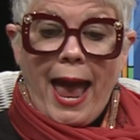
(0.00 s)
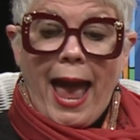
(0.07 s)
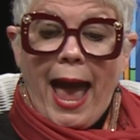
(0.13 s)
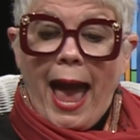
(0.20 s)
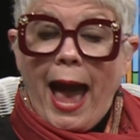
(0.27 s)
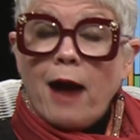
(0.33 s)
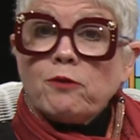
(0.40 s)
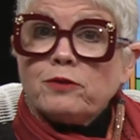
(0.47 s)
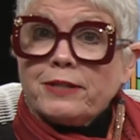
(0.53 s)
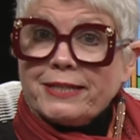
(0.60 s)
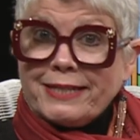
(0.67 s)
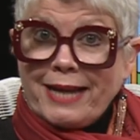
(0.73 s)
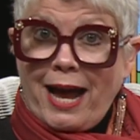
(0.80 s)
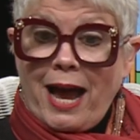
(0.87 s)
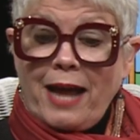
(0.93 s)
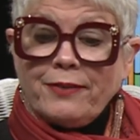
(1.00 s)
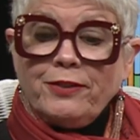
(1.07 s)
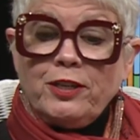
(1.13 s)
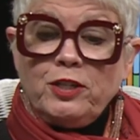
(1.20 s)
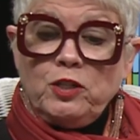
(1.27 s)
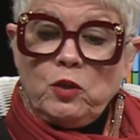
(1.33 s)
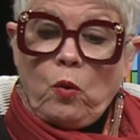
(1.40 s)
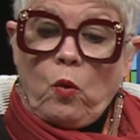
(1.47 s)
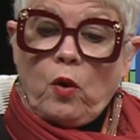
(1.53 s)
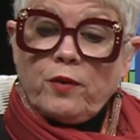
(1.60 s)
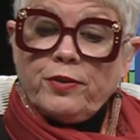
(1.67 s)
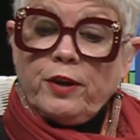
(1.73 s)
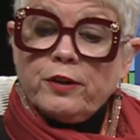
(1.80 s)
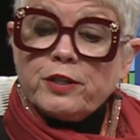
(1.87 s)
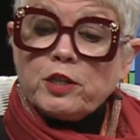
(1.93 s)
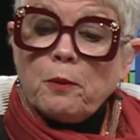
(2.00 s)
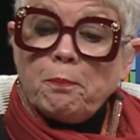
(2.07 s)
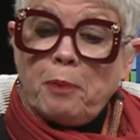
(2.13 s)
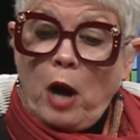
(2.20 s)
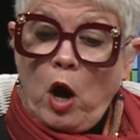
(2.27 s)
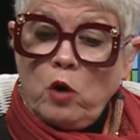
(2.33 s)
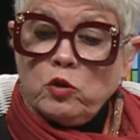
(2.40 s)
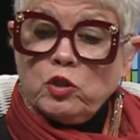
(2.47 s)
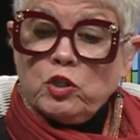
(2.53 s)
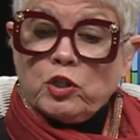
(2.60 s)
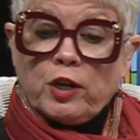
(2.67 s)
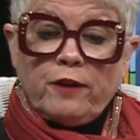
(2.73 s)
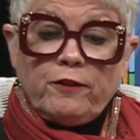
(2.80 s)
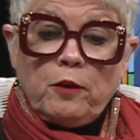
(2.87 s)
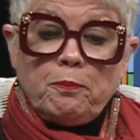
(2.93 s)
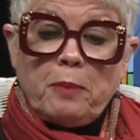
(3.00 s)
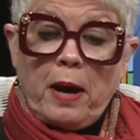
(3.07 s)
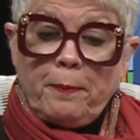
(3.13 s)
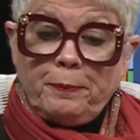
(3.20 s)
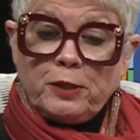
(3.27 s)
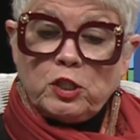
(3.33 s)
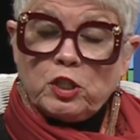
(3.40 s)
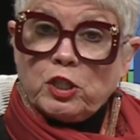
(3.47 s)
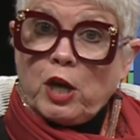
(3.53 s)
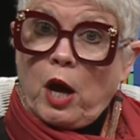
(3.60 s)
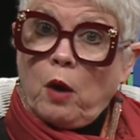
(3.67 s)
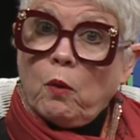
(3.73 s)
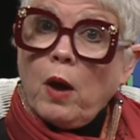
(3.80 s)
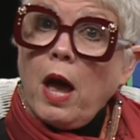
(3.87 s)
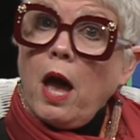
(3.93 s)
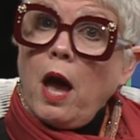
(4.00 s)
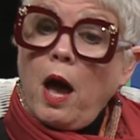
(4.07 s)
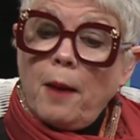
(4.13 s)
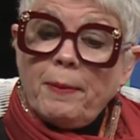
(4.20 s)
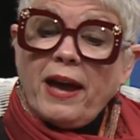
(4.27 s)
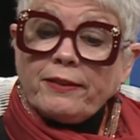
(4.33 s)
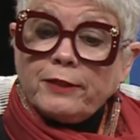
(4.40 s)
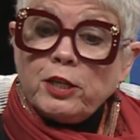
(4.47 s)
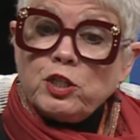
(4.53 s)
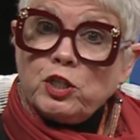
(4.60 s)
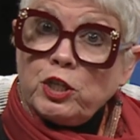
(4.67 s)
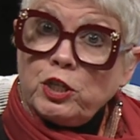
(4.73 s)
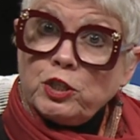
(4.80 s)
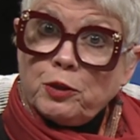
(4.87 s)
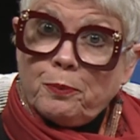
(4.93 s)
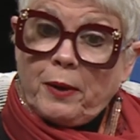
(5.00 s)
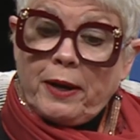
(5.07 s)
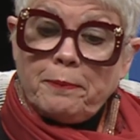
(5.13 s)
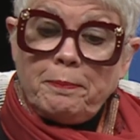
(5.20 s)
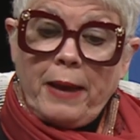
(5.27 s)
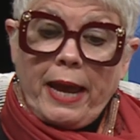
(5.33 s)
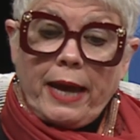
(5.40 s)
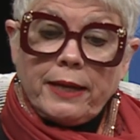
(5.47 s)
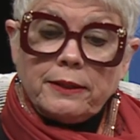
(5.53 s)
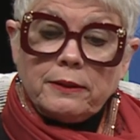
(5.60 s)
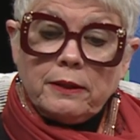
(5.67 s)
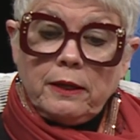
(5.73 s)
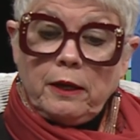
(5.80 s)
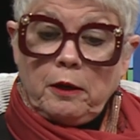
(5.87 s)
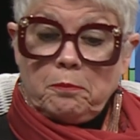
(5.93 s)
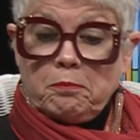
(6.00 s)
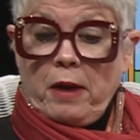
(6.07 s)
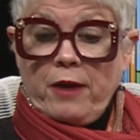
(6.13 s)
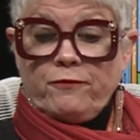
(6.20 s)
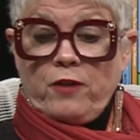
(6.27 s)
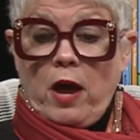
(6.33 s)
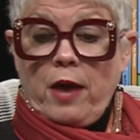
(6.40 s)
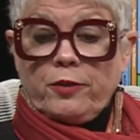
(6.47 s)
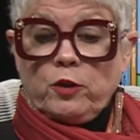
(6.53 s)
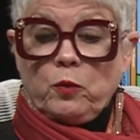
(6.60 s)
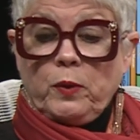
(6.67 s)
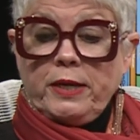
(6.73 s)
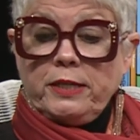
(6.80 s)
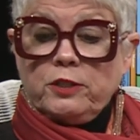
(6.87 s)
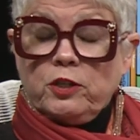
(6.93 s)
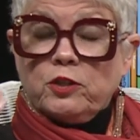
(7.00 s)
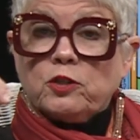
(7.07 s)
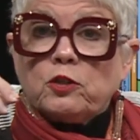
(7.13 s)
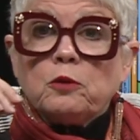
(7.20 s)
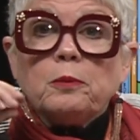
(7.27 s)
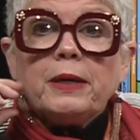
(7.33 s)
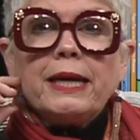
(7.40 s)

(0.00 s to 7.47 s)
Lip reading: Outside the door, there is a poster of a puppet show about the gingerbread man. My father reads it to me